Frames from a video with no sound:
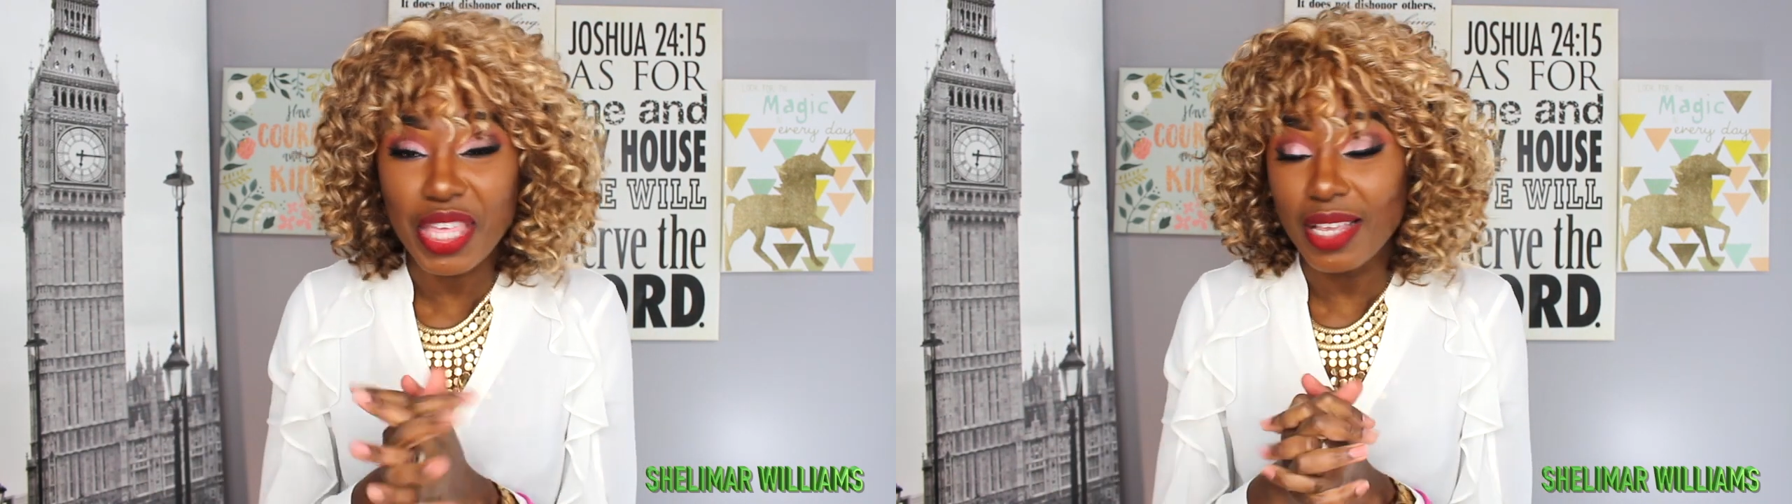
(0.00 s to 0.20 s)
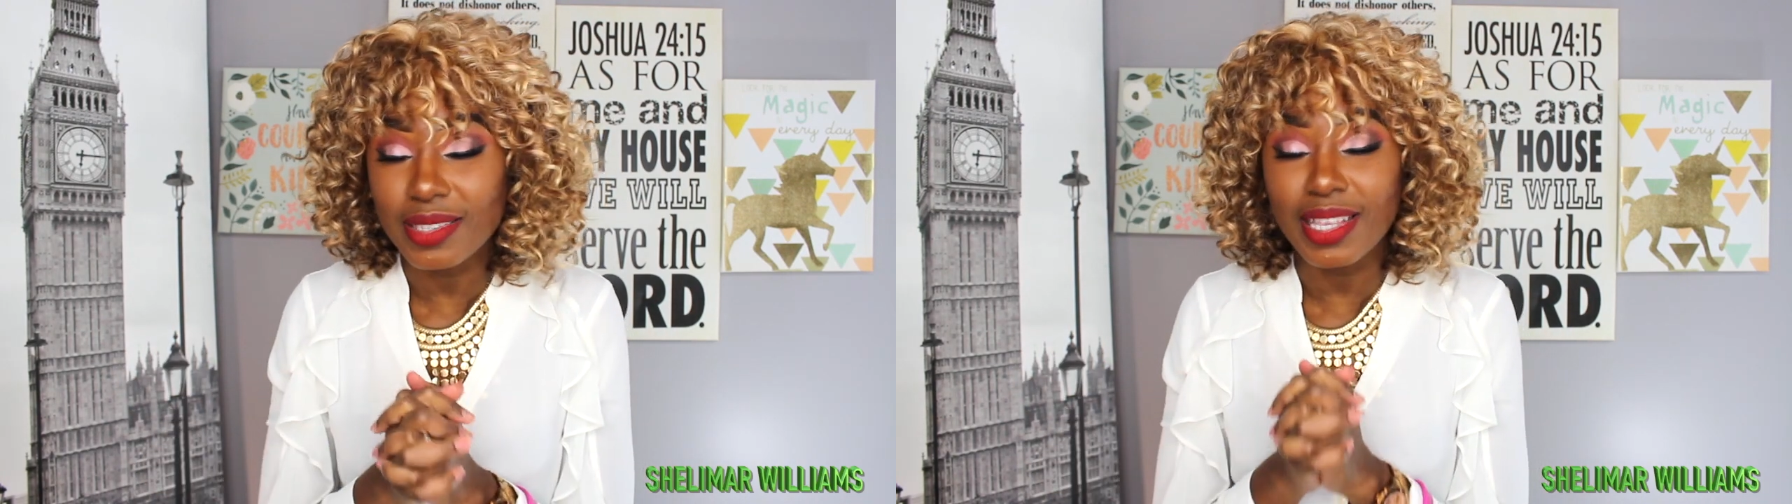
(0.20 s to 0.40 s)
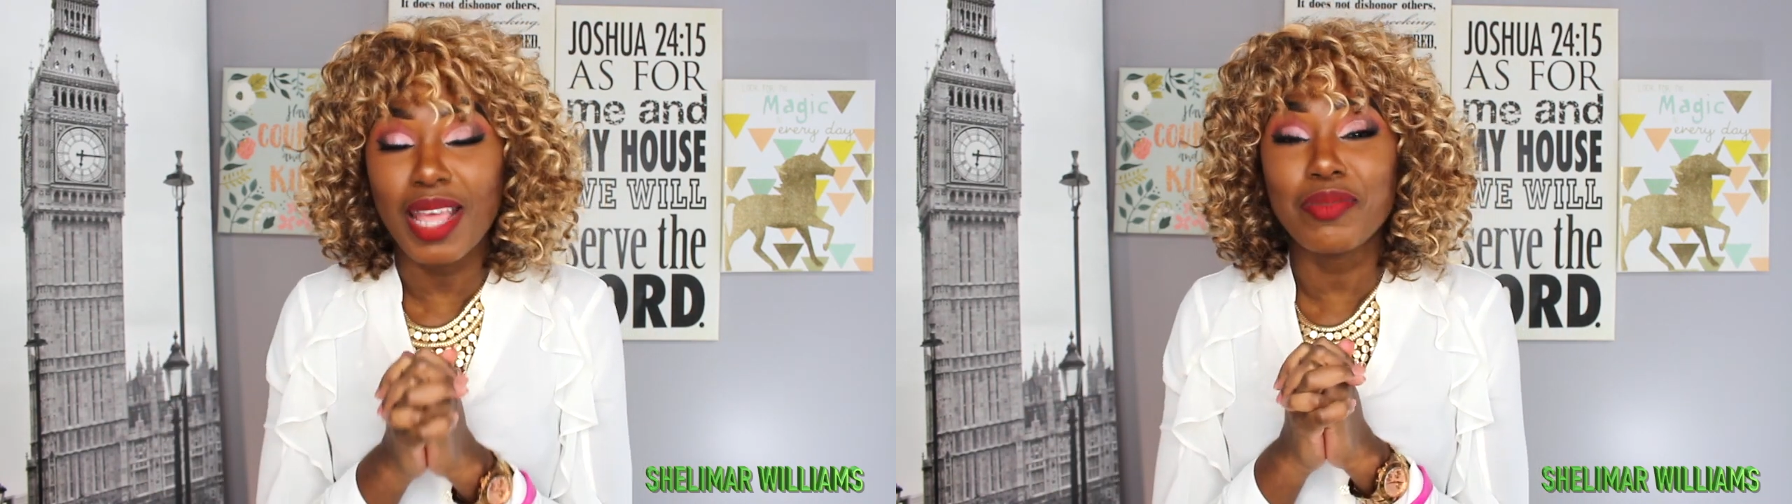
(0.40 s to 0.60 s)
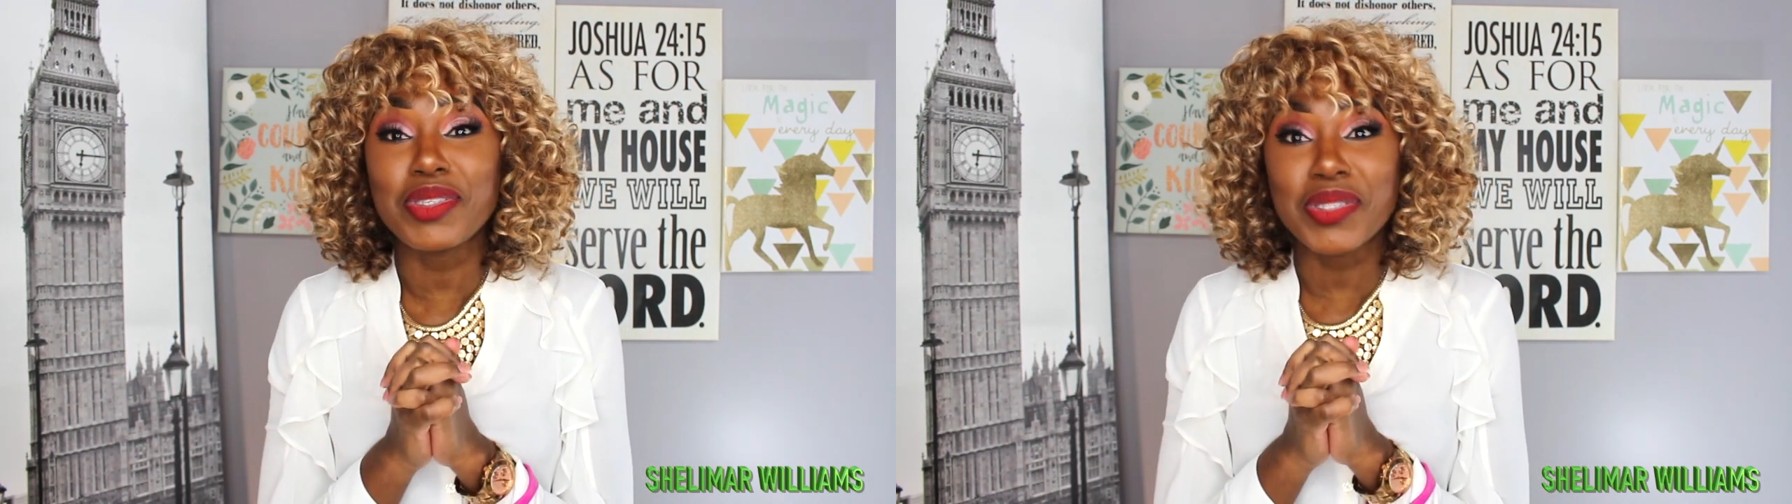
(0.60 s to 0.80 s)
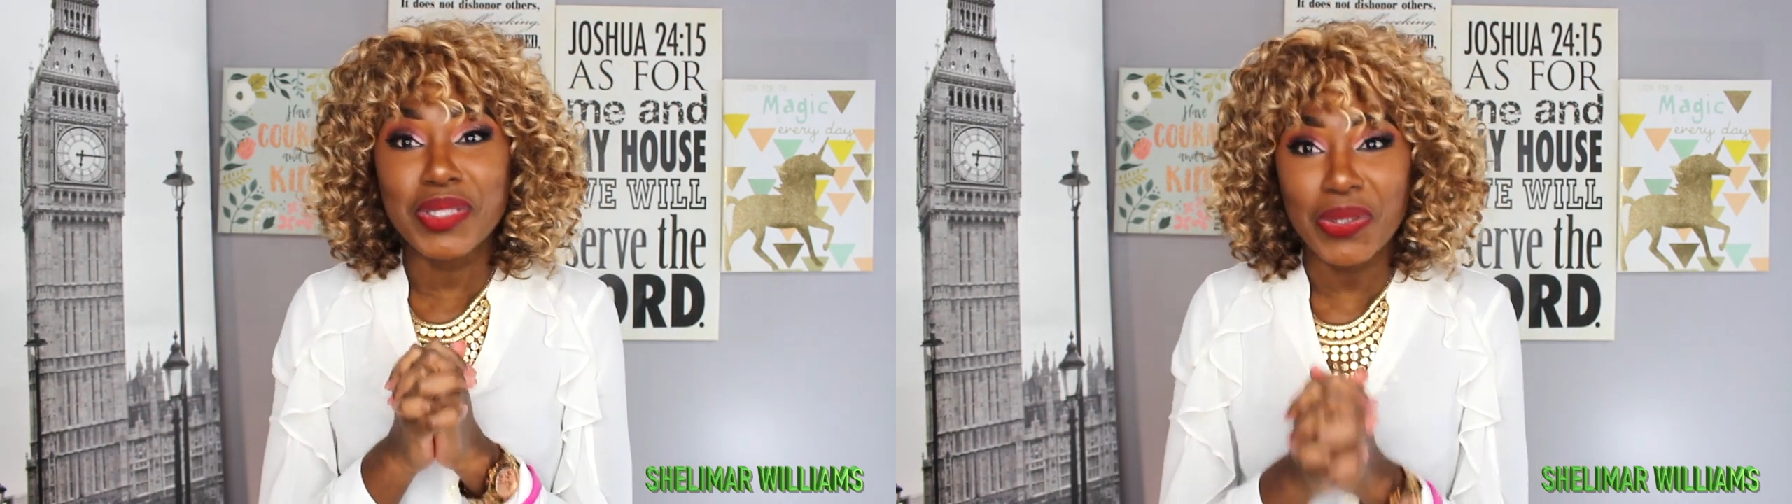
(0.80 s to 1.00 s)
things and I'm
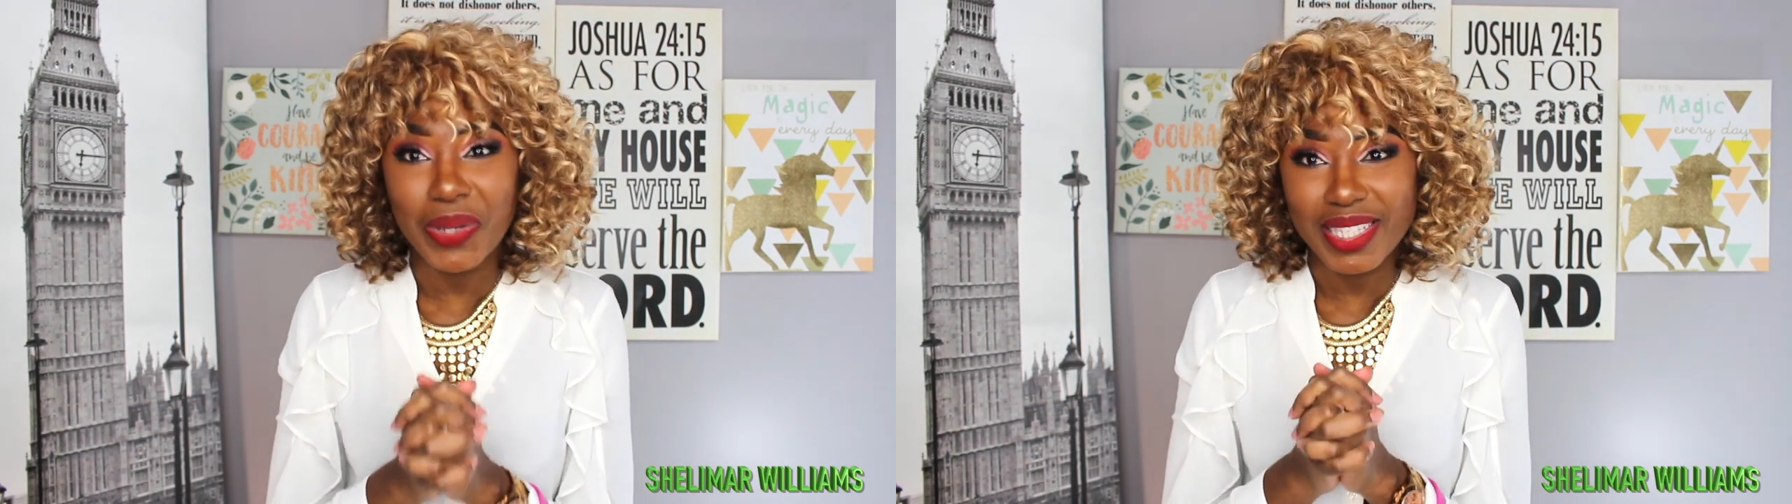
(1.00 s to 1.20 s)
so